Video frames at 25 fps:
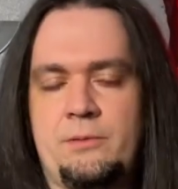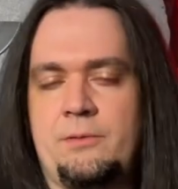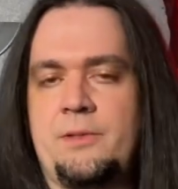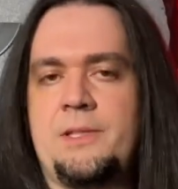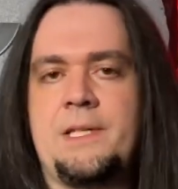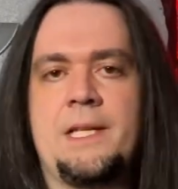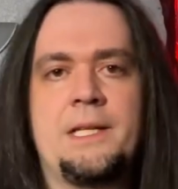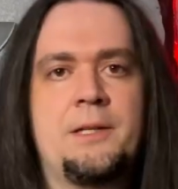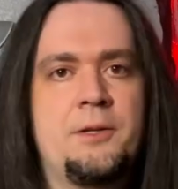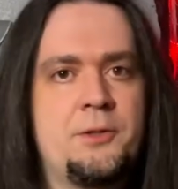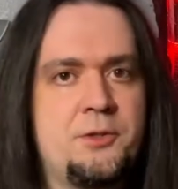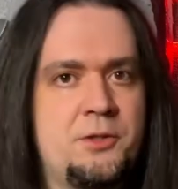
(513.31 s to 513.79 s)

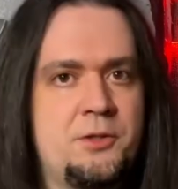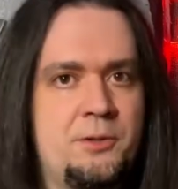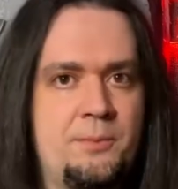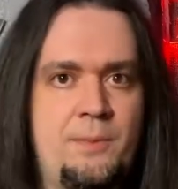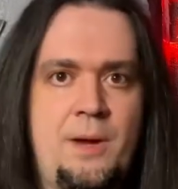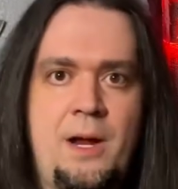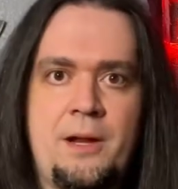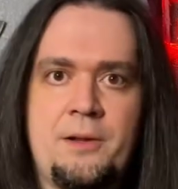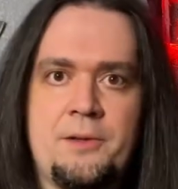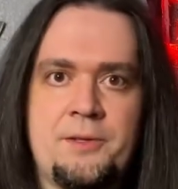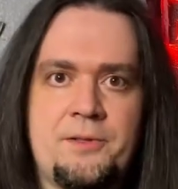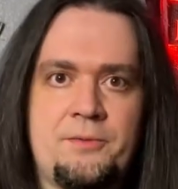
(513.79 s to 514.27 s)
Signature
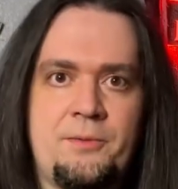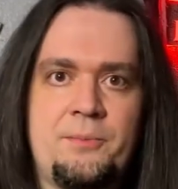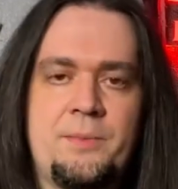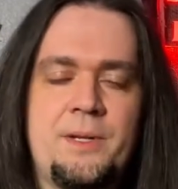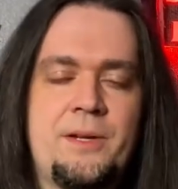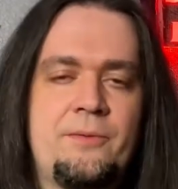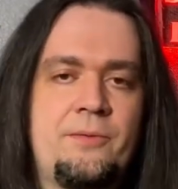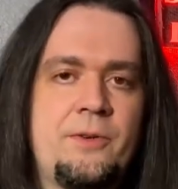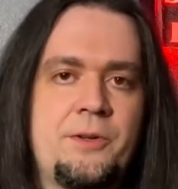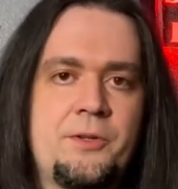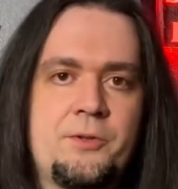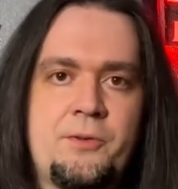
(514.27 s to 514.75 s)
models from
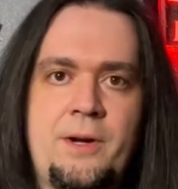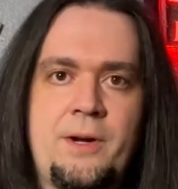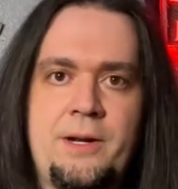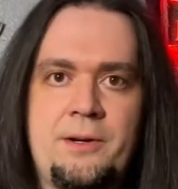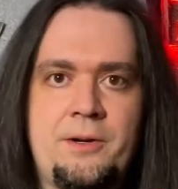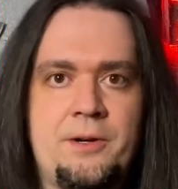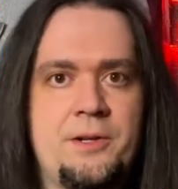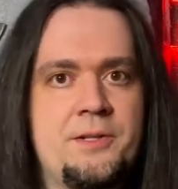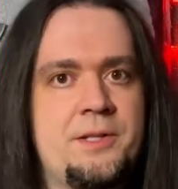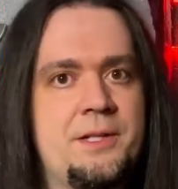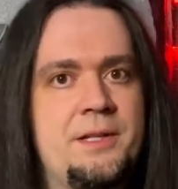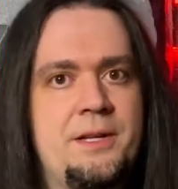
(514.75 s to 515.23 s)
different
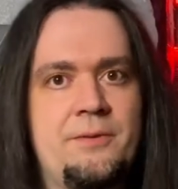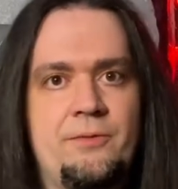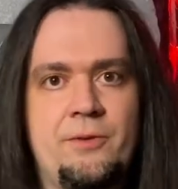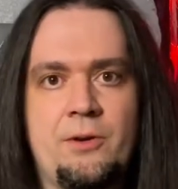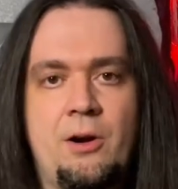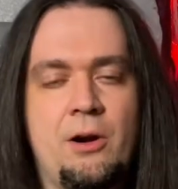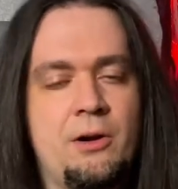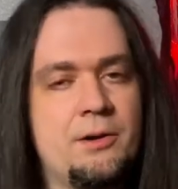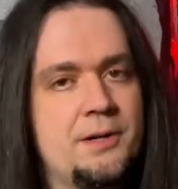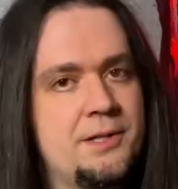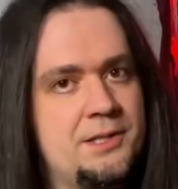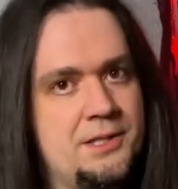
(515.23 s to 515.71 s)
shredders and
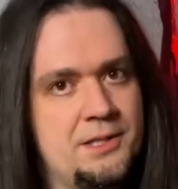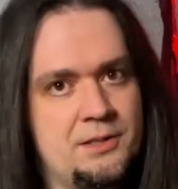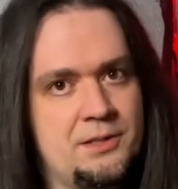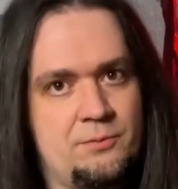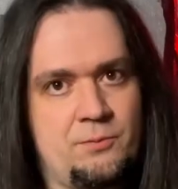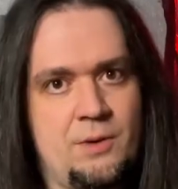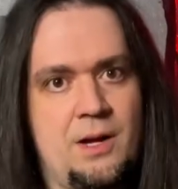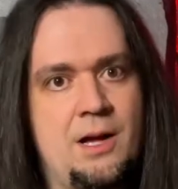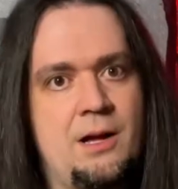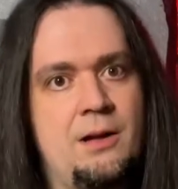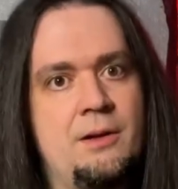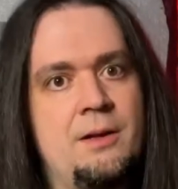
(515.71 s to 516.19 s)
different artists as
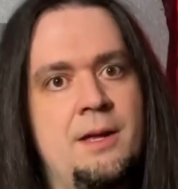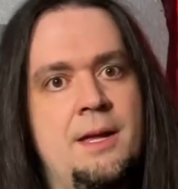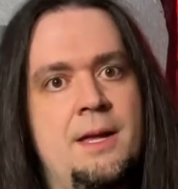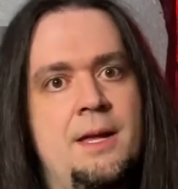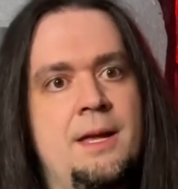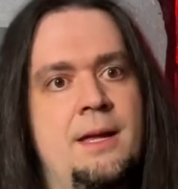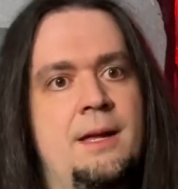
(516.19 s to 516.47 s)
well.